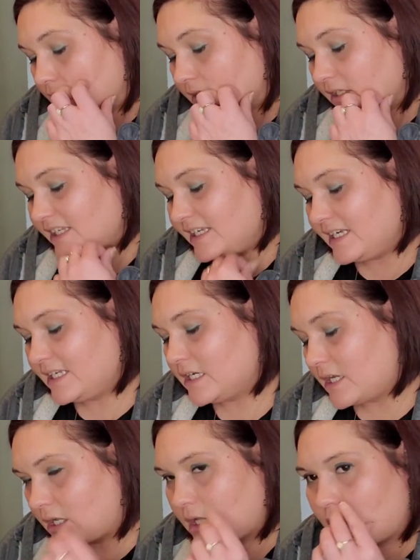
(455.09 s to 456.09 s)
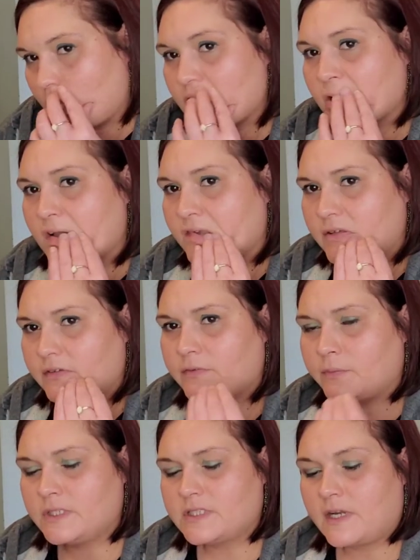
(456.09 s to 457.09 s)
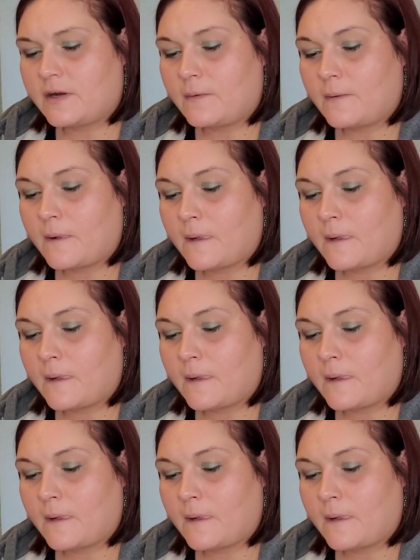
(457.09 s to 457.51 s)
Clean. I have a piece of hair.